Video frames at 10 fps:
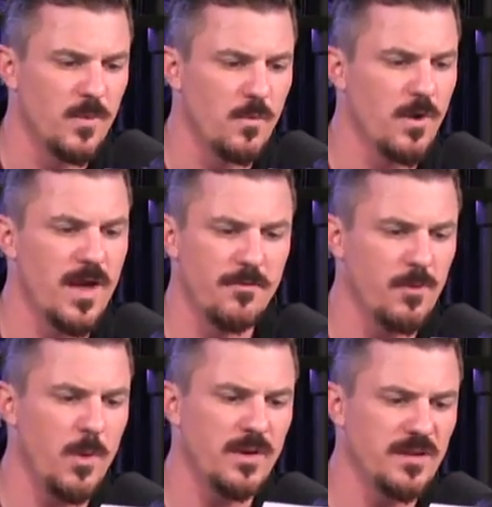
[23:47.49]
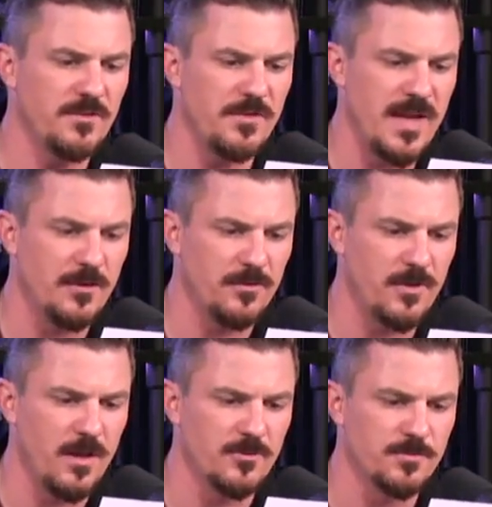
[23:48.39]
where everyone gets
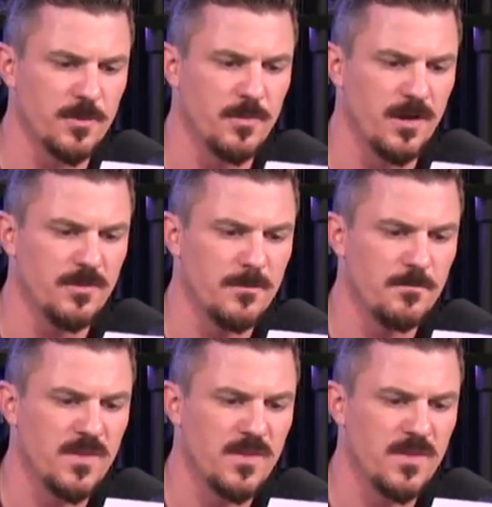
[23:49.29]
$1,000 per month,